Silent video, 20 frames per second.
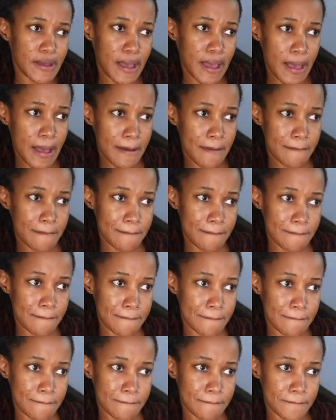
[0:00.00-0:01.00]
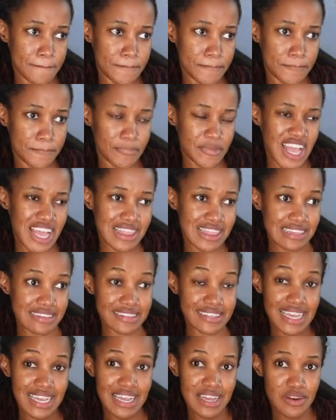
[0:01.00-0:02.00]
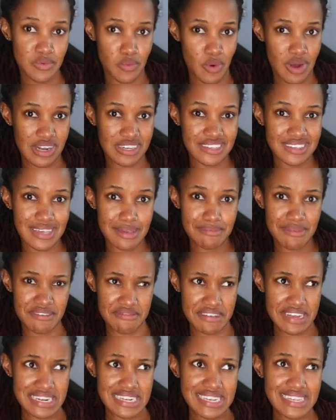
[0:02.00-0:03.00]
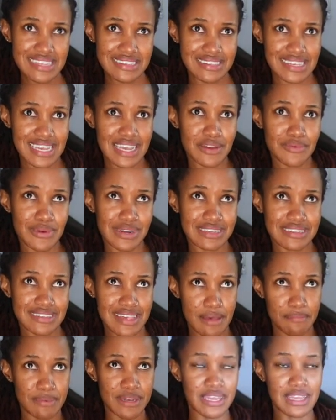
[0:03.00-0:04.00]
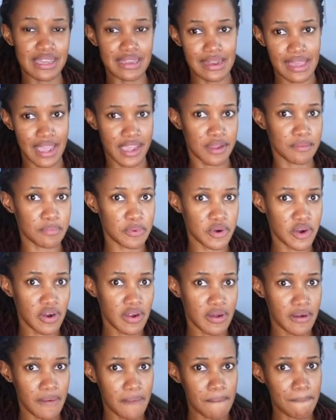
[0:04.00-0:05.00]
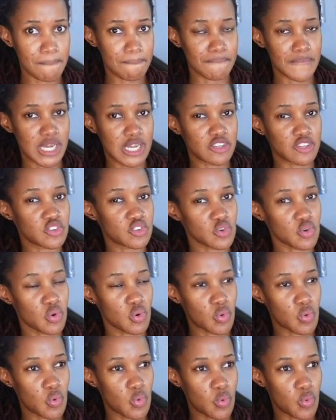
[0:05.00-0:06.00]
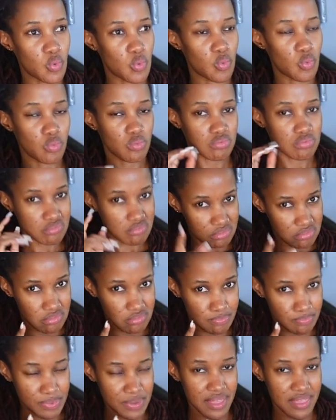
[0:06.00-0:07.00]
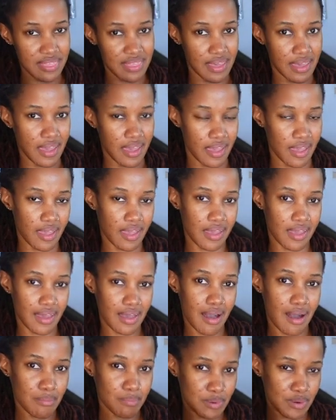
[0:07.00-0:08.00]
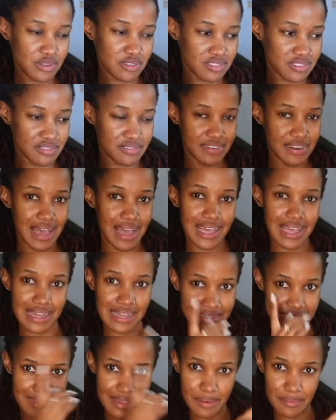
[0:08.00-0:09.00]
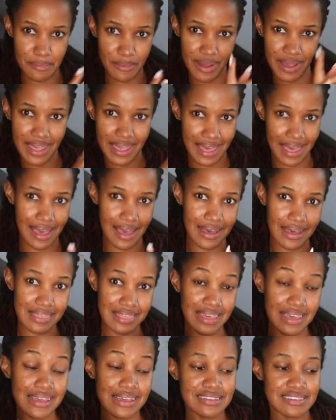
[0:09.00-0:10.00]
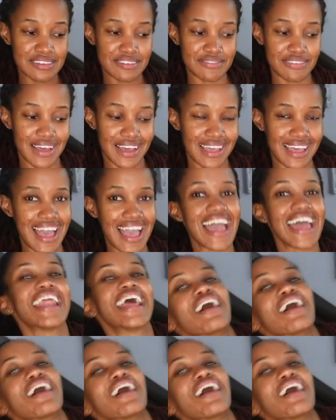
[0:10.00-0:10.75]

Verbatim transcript: Um, the second one, same event, the second one is happening in April. So be there. I'll post the flyer somewhere here. There is a flyer. And